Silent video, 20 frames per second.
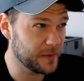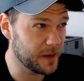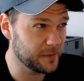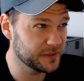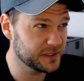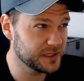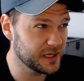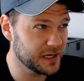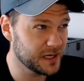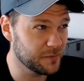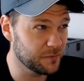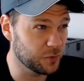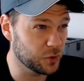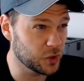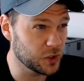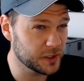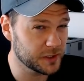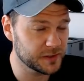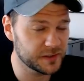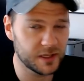mistaken.
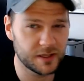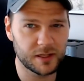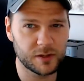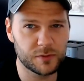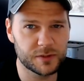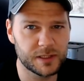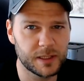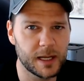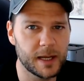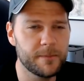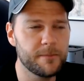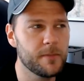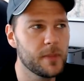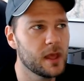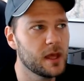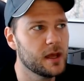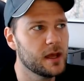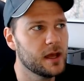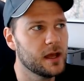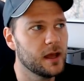Brooks, I think was the name.
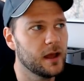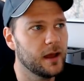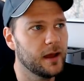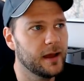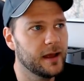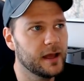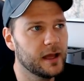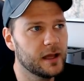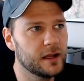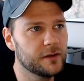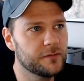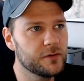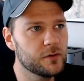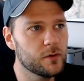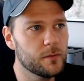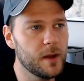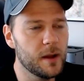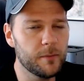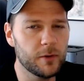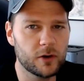And if you
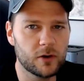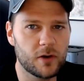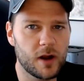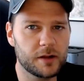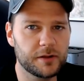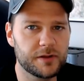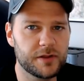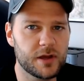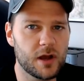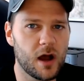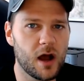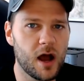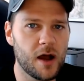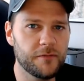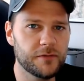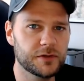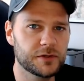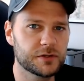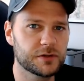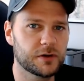remember correctly, the
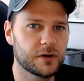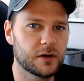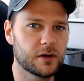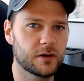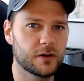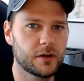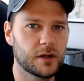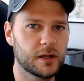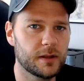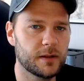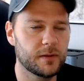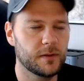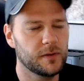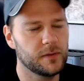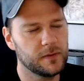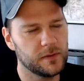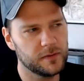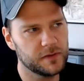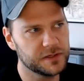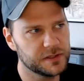officer,
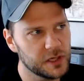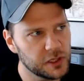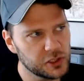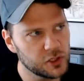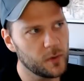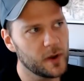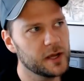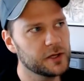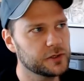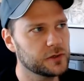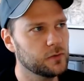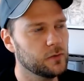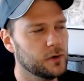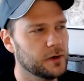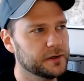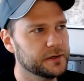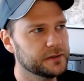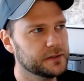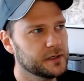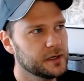uh, the situation
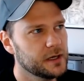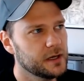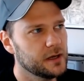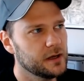was